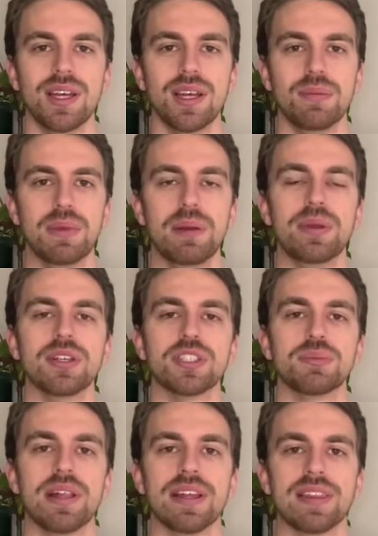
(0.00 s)
Maybe you're
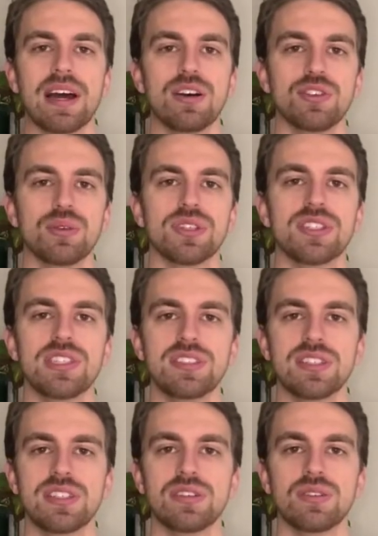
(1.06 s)
smelling the outdoor
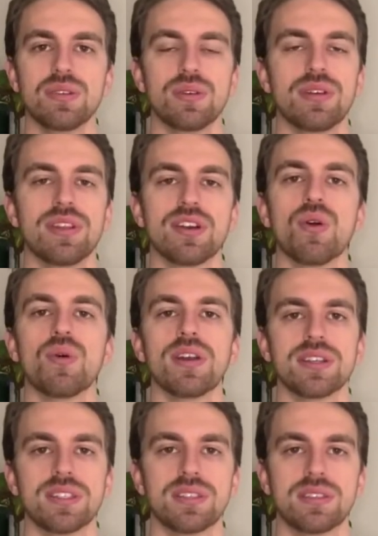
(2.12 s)
season or the
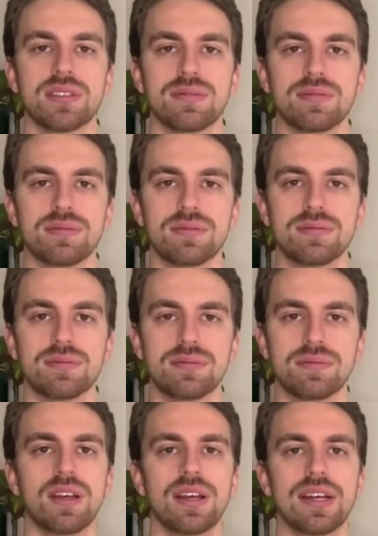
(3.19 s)
court.
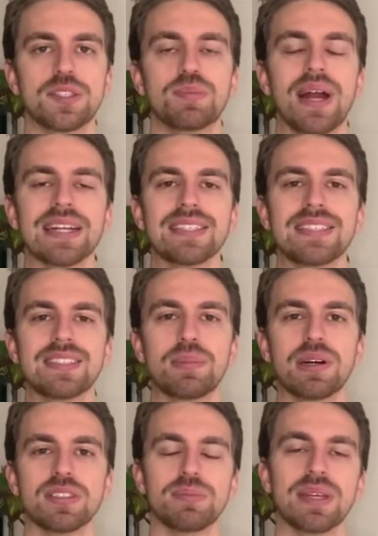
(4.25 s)
As practice is about
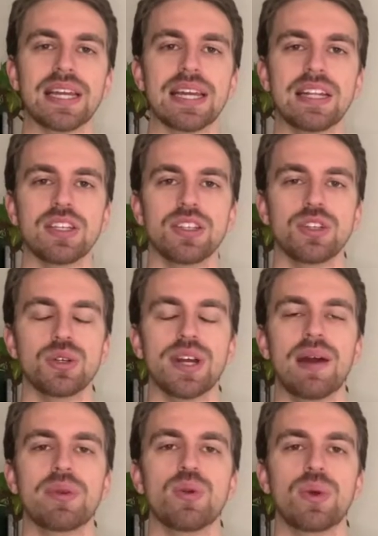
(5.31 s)
to begin, you
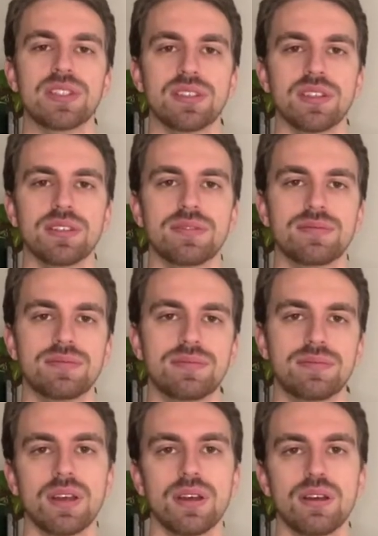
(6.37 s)
grab your whistle.
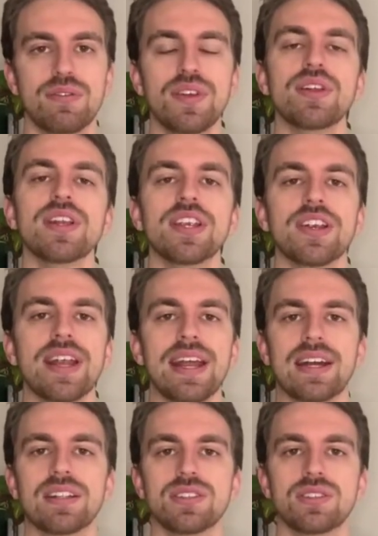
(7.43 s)
Feel it in your
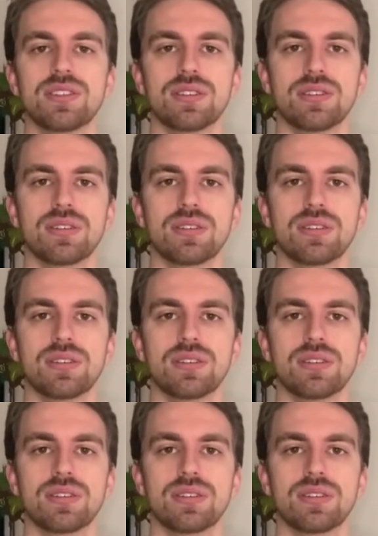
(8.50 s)
hands.